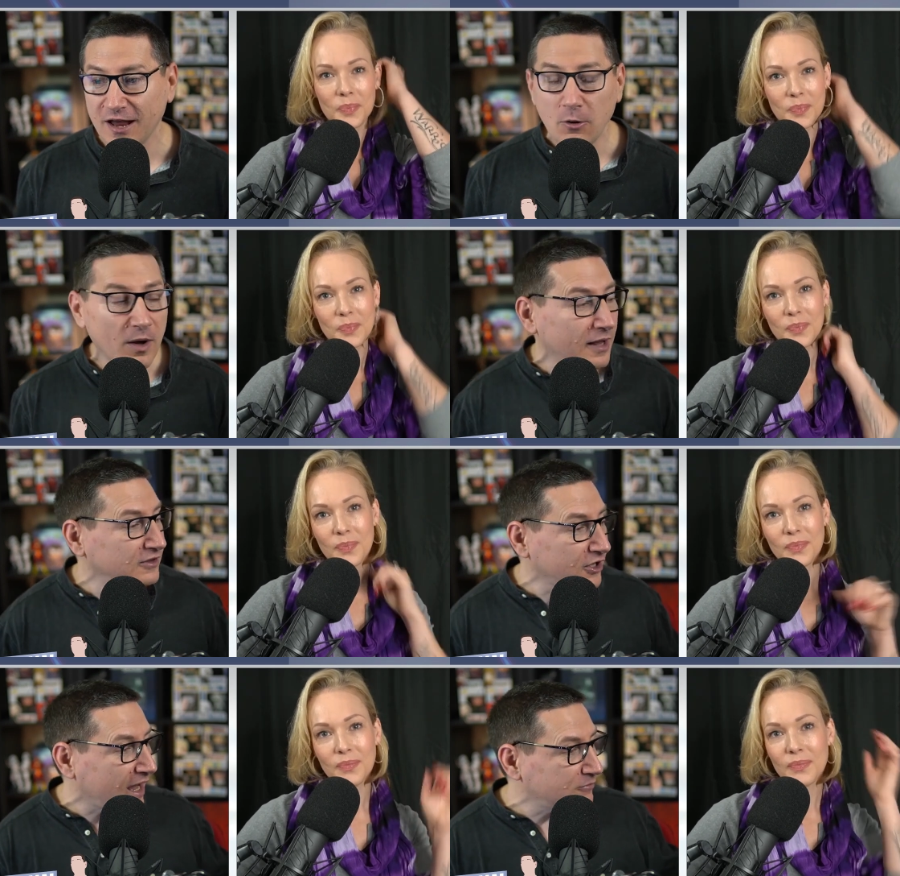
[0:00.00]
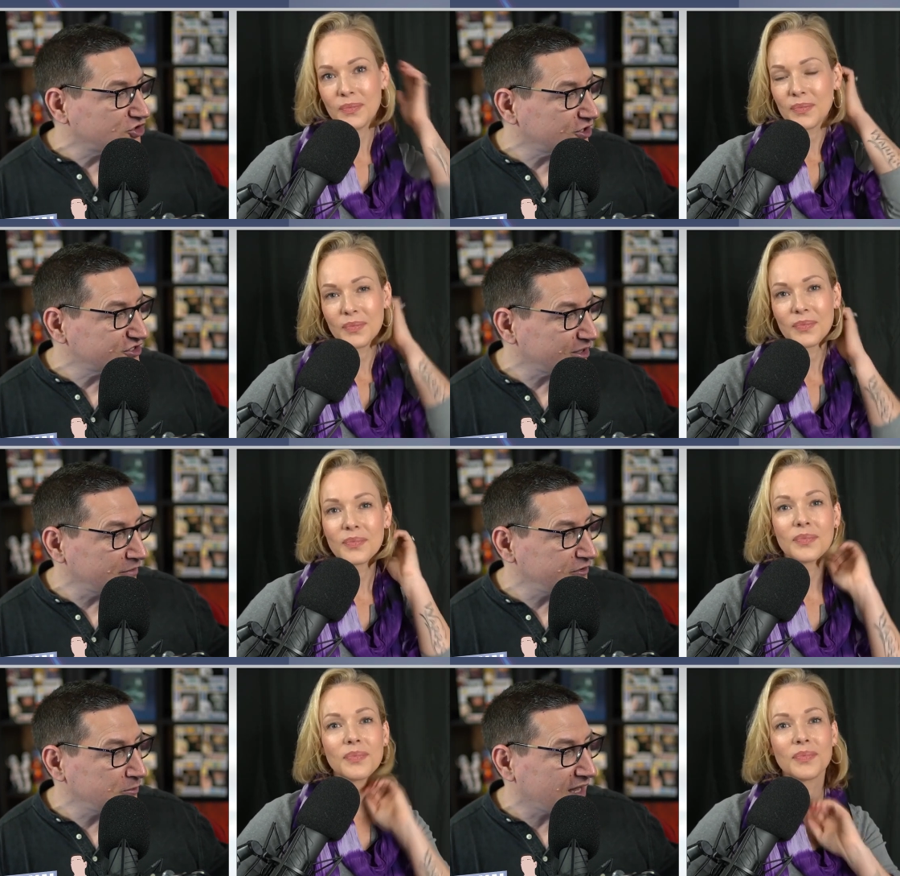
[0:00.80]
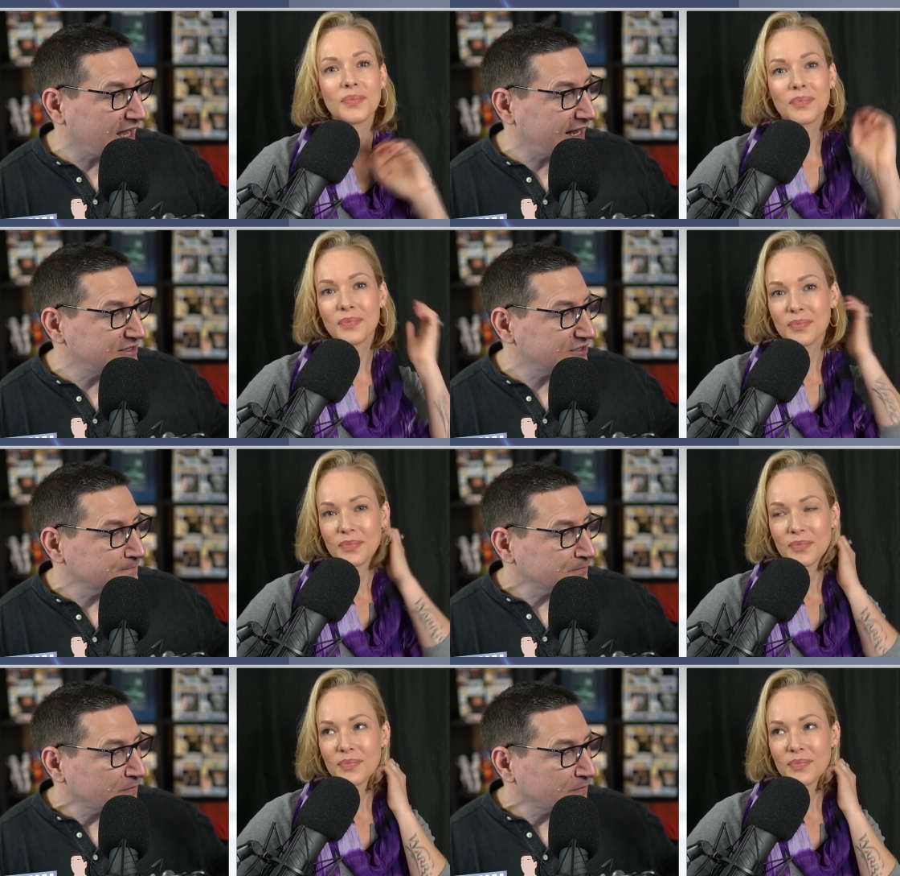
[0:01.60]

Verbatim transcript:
Speaker 1: Well, I, look, I'm sure some of you guys